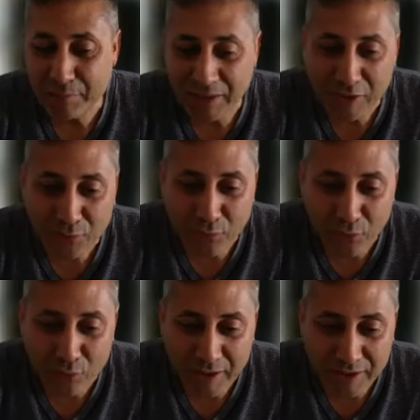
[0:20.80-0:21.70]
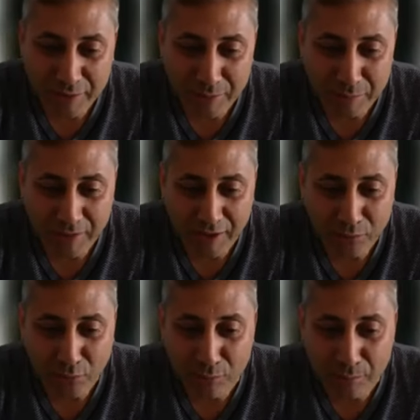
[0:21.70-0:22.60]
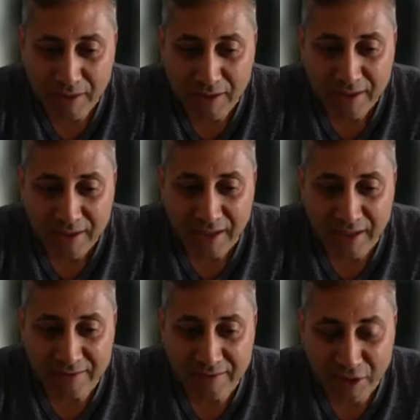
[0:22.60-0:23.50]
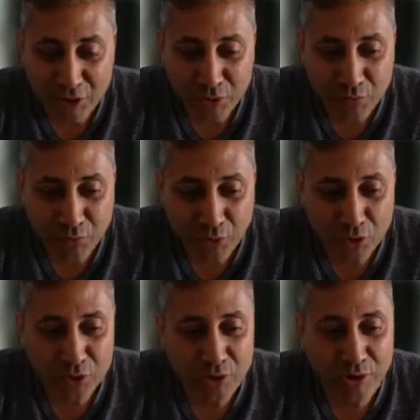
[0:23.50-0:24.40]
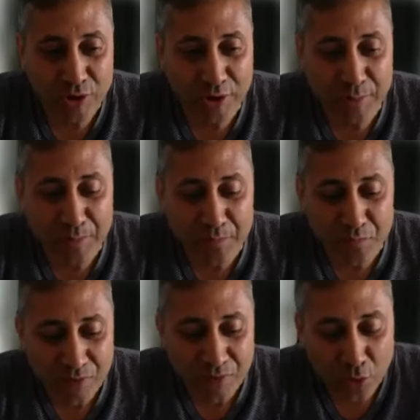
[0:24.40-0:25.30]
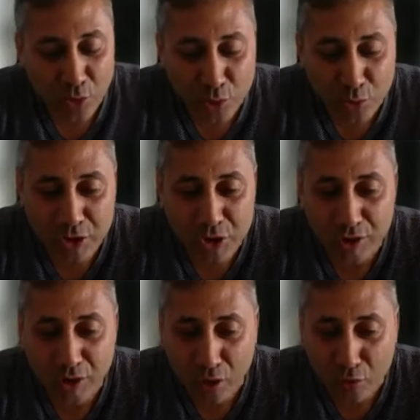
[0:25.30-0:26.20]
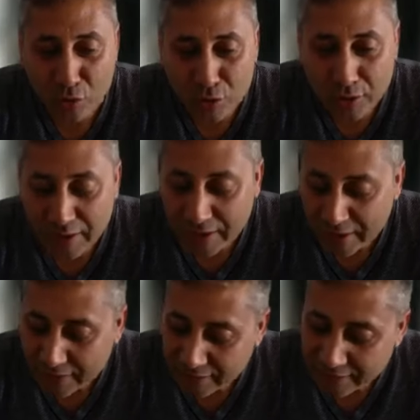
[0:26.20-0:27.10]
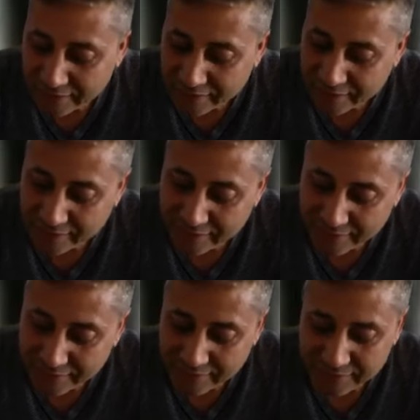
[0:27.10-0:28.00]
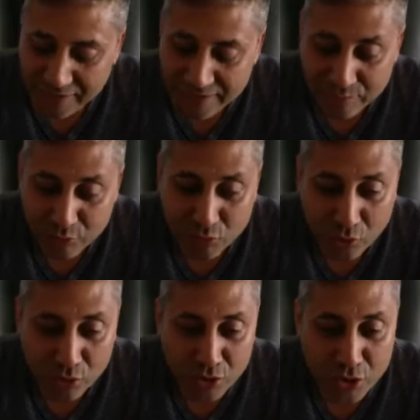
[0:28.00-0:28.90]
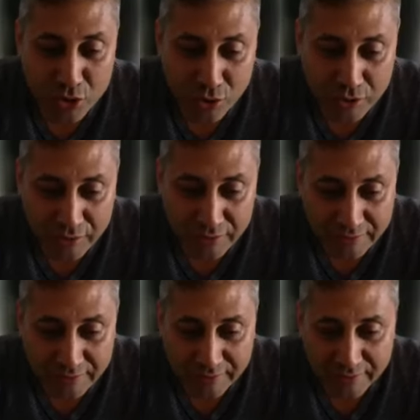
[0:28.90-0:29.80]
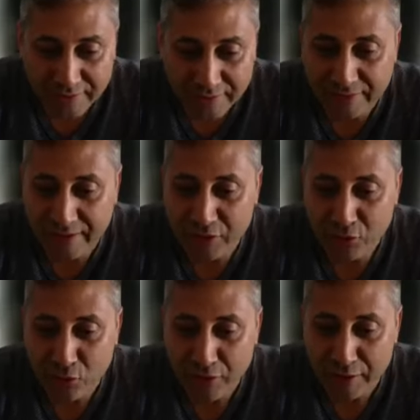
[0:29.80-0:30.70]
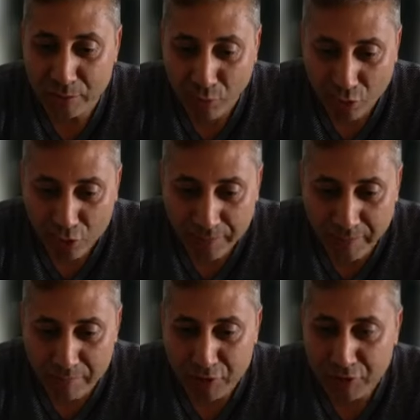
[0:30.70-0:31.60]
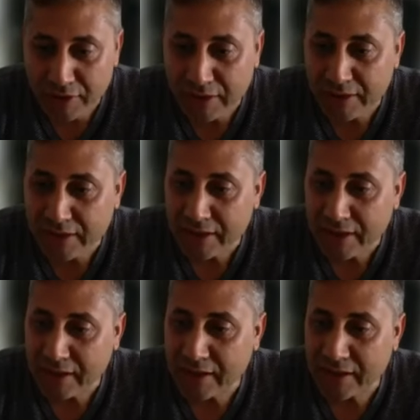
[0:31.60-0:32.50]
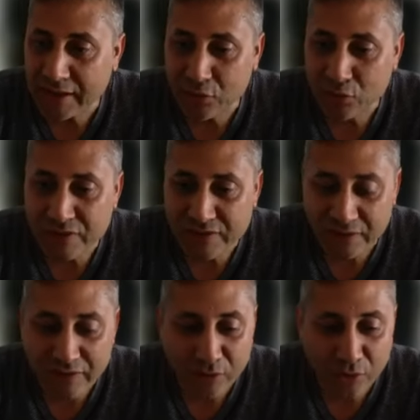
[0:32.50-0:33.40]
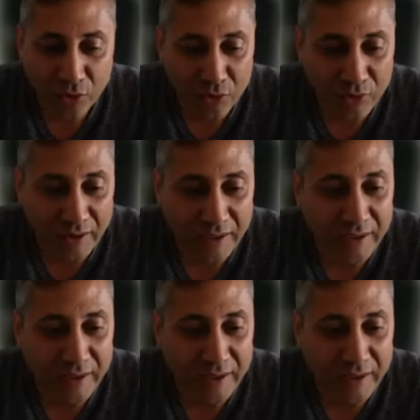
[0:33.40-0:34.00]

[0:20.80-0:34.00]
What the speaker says: platform, academic platform. And thank you for contribution our Rast Musicology Journal editorial board member. You study on